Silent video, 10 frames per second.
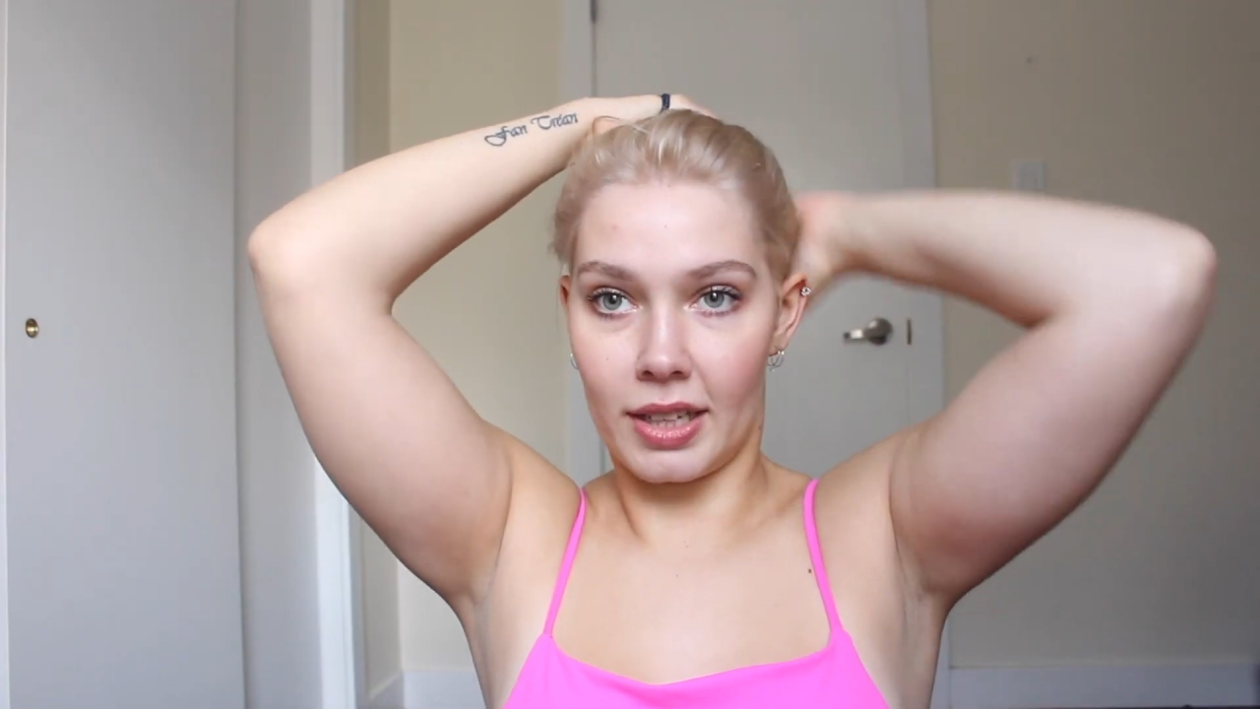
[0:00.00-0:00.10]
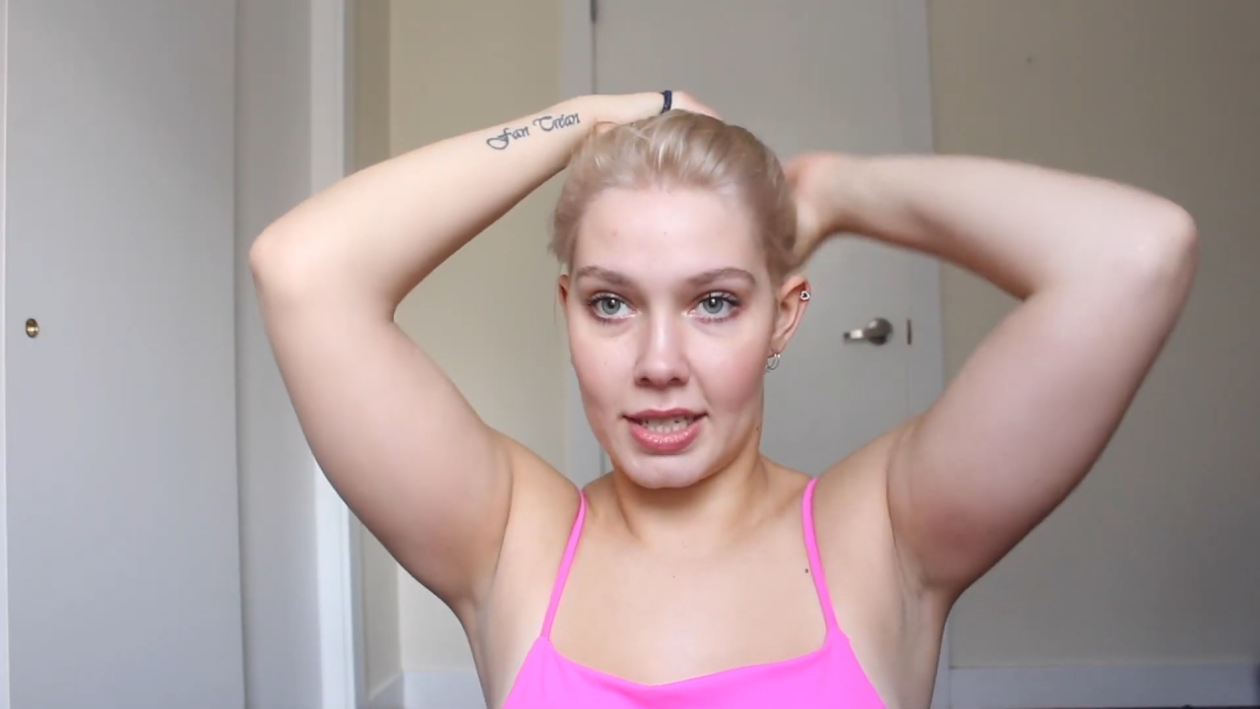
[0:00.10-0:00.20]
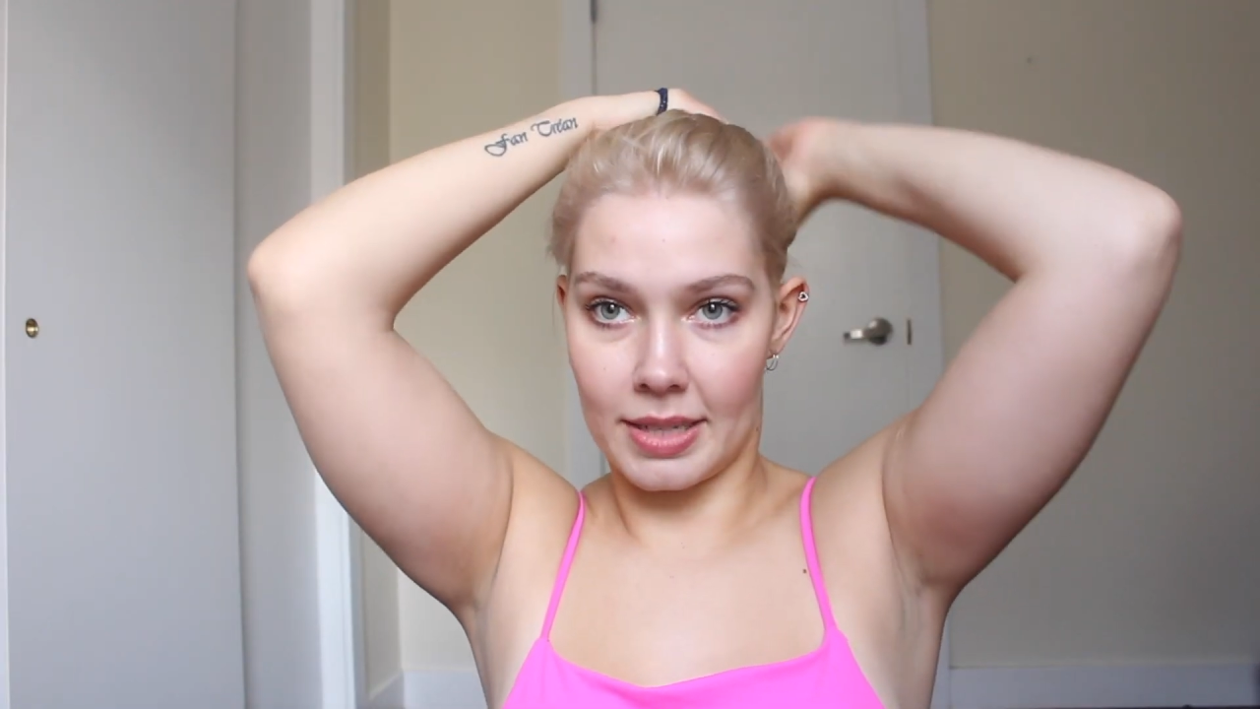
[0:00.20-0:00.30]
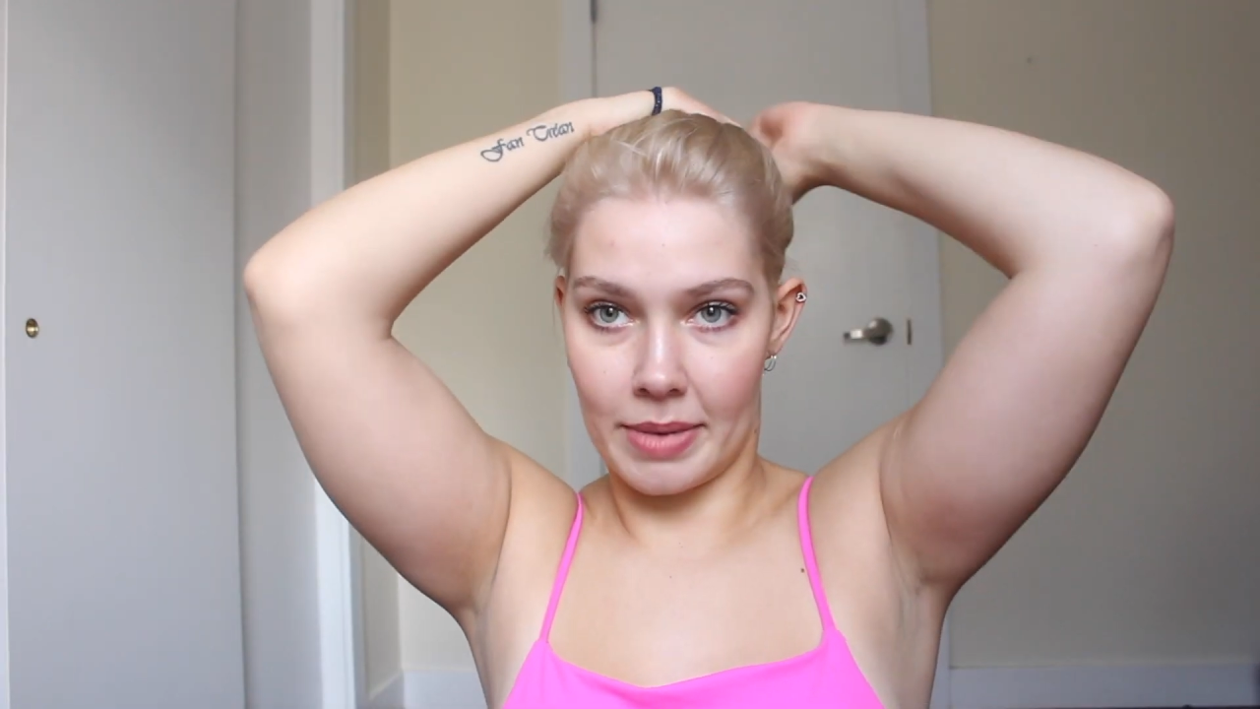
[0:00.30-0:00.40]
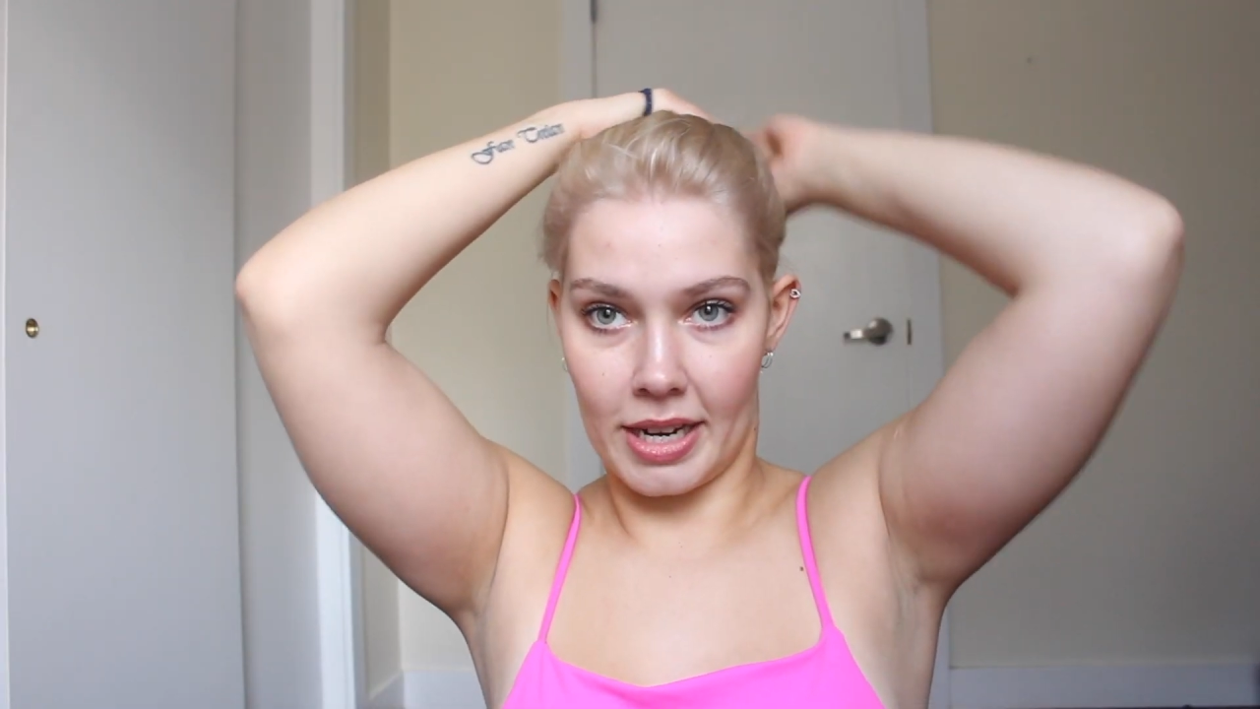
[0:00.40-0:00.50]

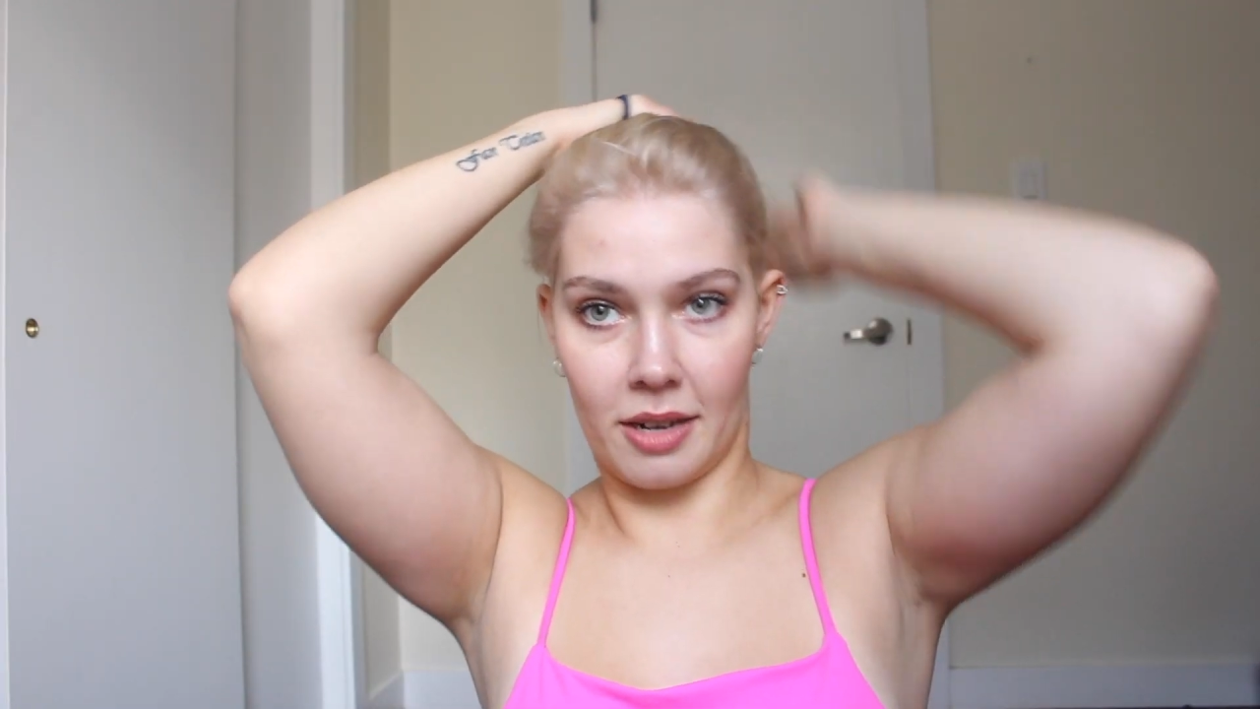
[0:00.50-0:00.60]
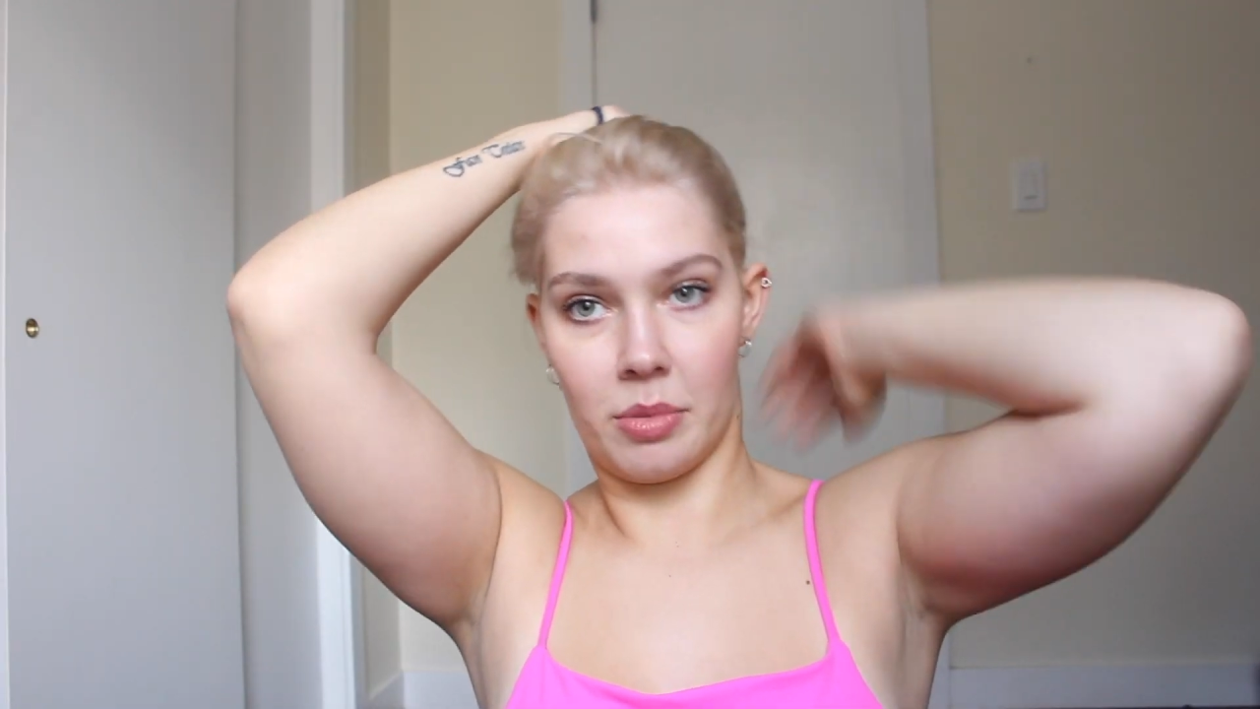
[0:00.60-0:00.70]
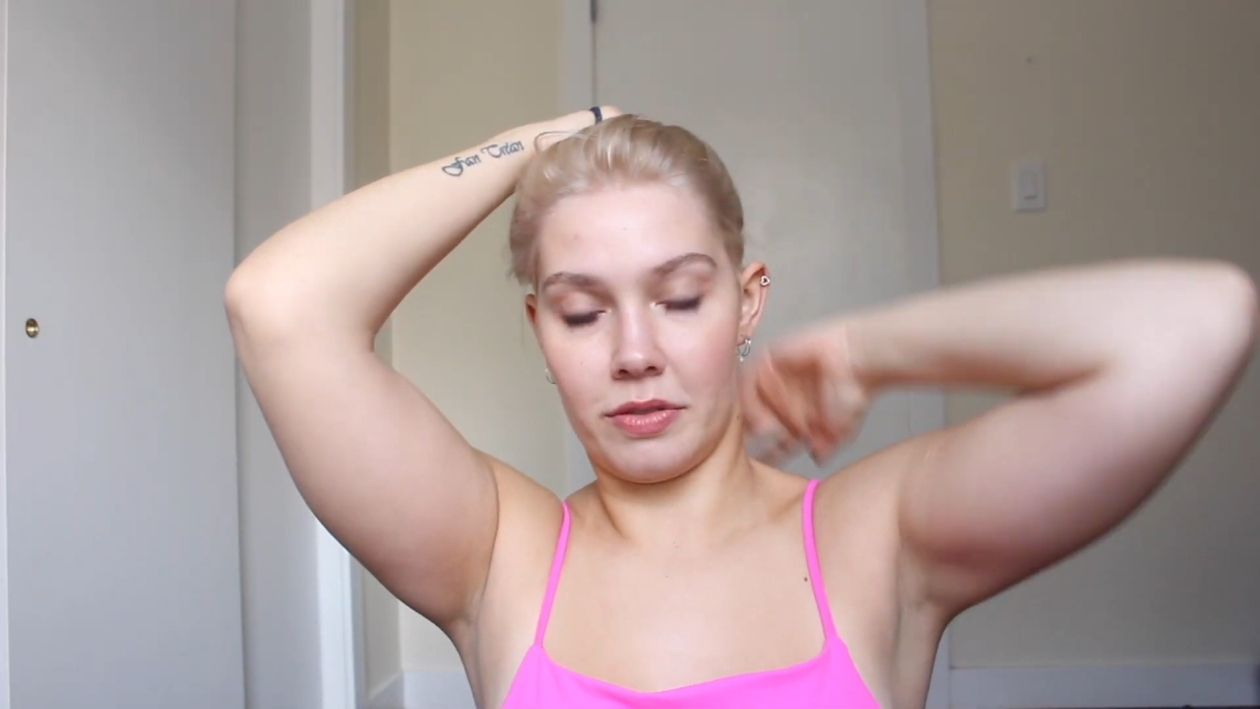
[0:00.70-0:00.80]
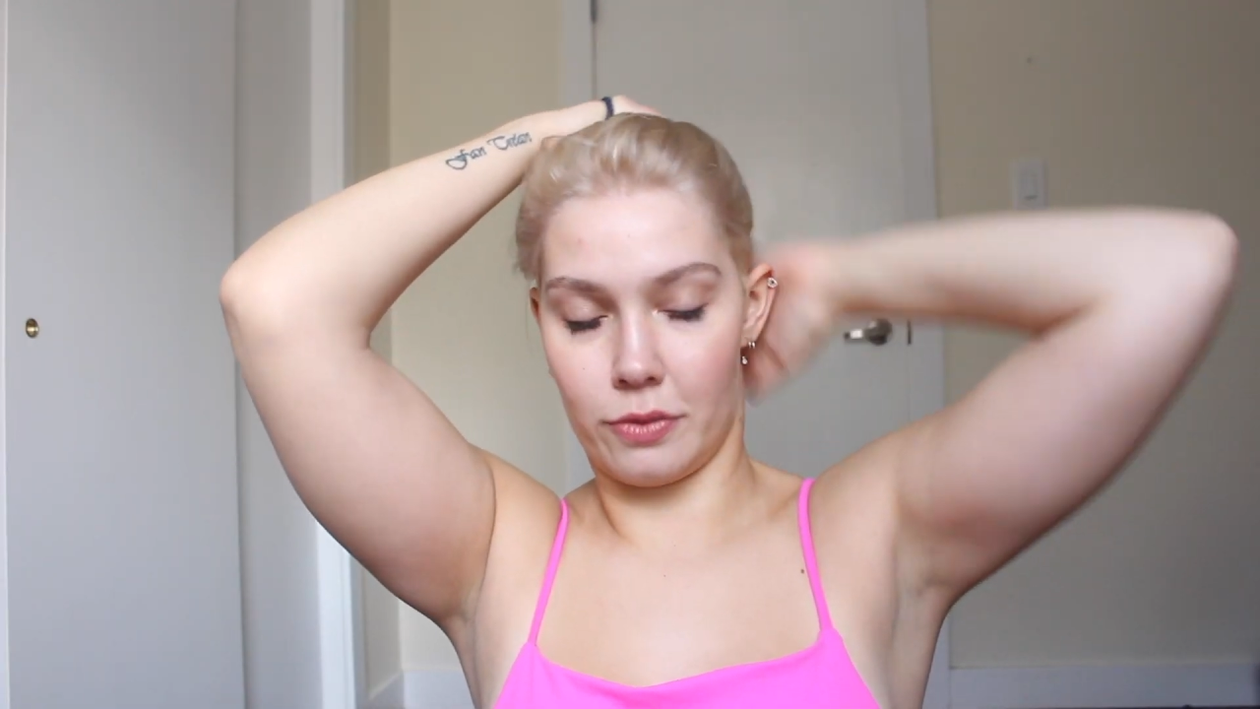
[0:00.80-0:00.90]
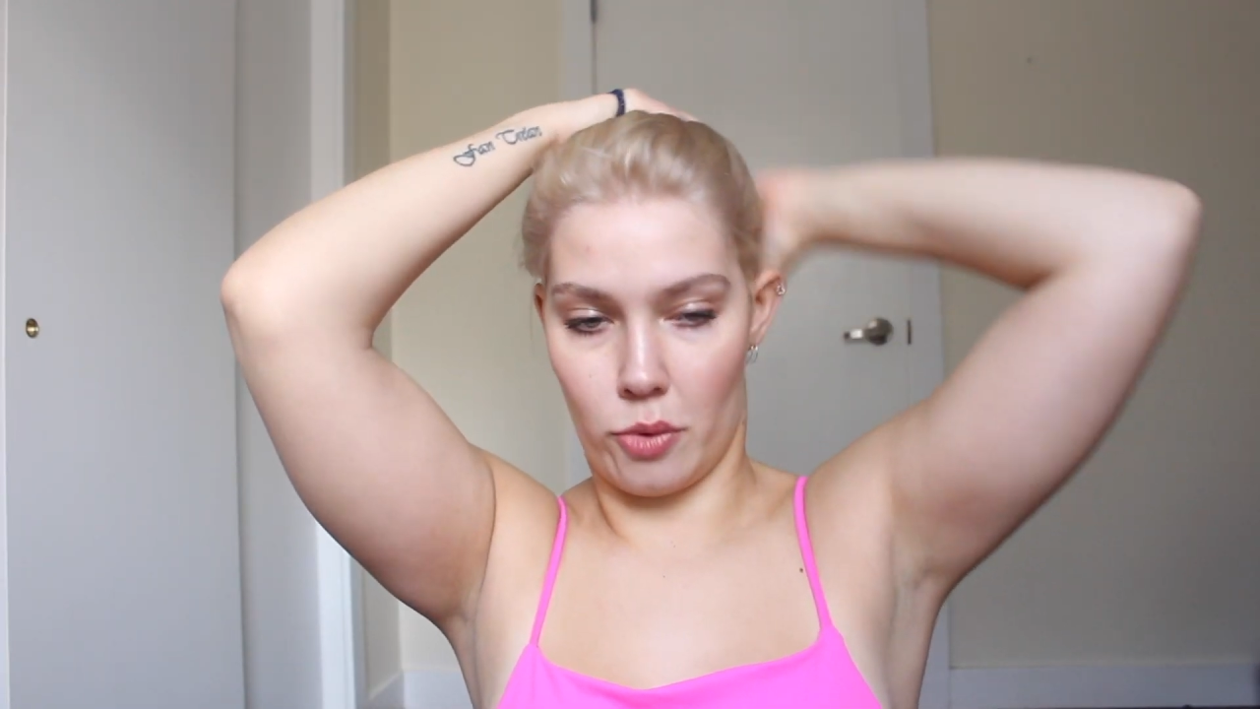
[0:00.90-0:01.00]
these in my hair
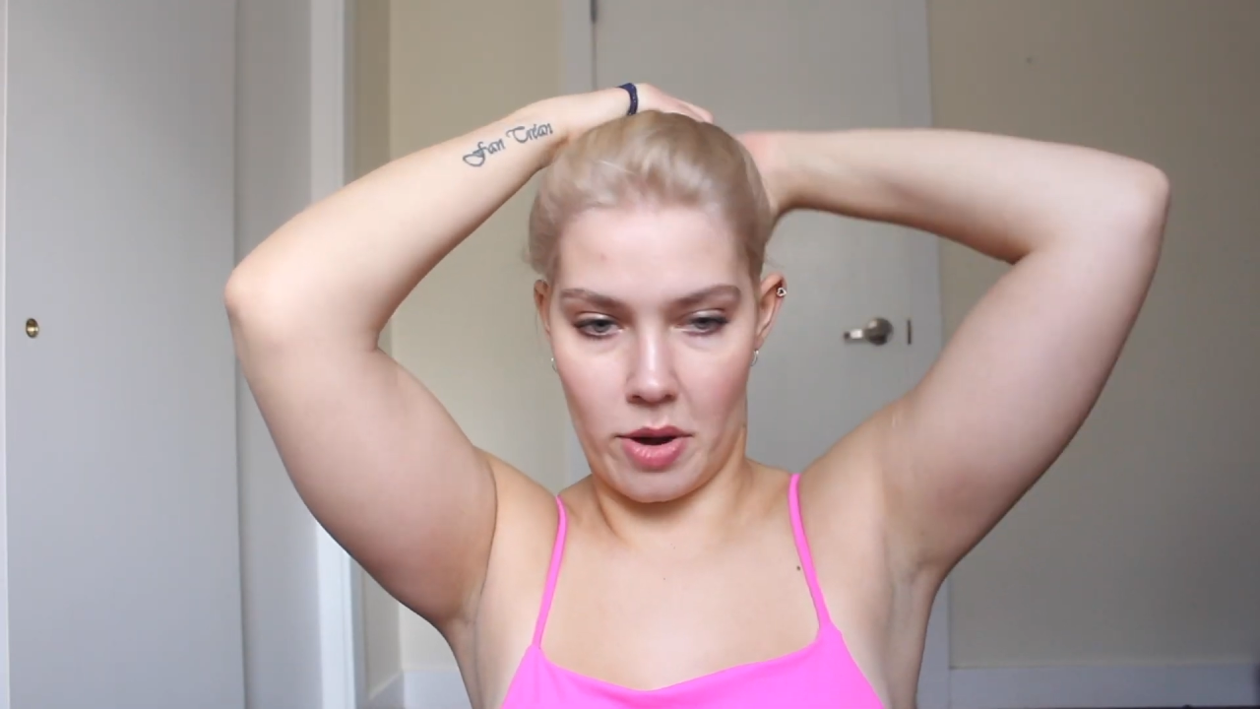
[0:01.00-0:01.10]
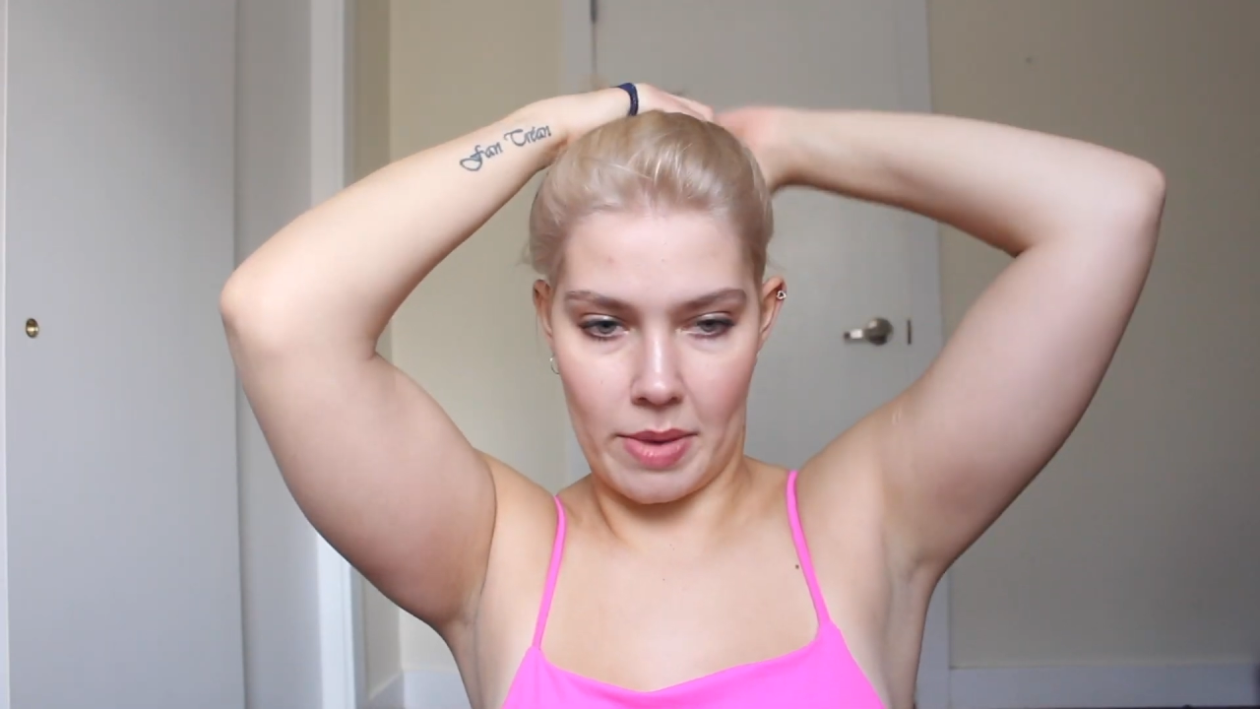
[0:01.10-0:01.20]
before,